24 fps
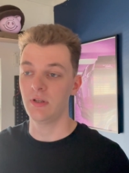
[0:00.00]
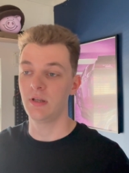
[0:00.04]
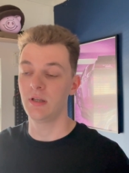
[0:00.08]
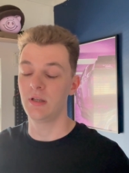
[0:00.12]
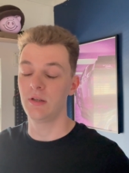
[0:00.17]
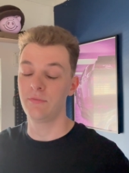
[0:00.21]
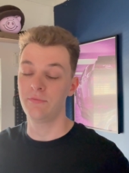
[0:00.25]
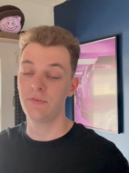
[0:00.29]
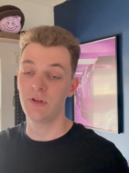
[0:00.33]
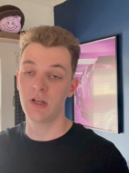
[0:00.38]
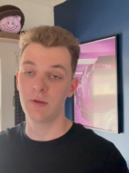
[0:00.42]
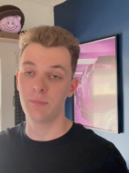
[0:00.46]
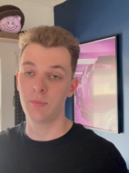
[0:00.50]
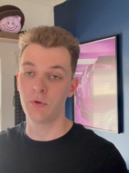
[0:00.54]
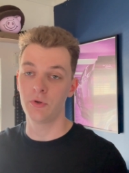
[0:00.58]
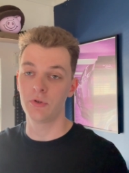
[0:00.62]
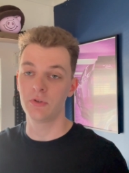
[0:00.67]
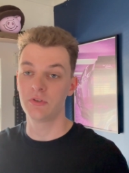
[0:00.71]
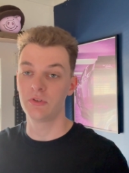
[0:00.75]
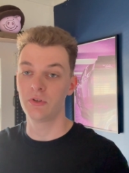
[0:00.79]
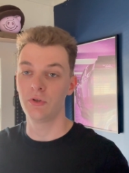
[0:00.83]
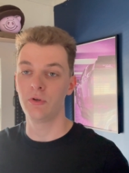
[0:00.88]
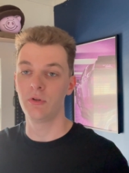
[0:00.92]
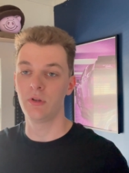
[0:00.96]
a
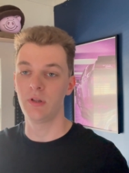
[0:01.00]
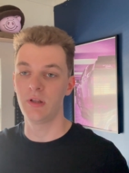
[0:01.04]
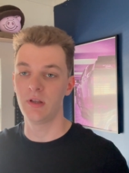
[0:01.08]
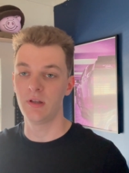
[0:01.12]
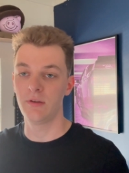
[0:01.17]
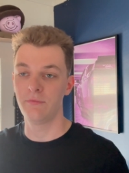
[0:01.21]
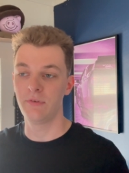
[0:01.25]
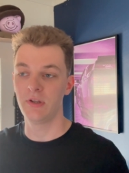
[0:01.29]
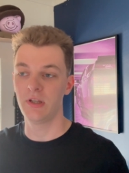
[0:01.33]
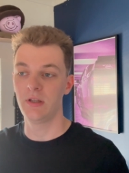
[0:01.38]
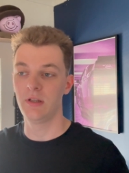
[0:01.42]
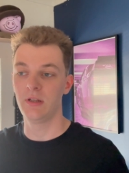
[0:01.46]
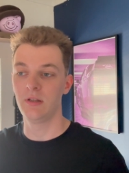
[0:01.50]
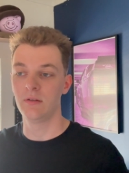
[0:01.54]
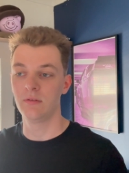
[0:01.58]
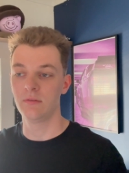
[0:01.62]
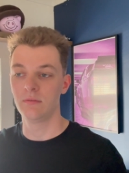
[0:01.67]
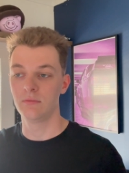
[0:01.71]
5.2 litre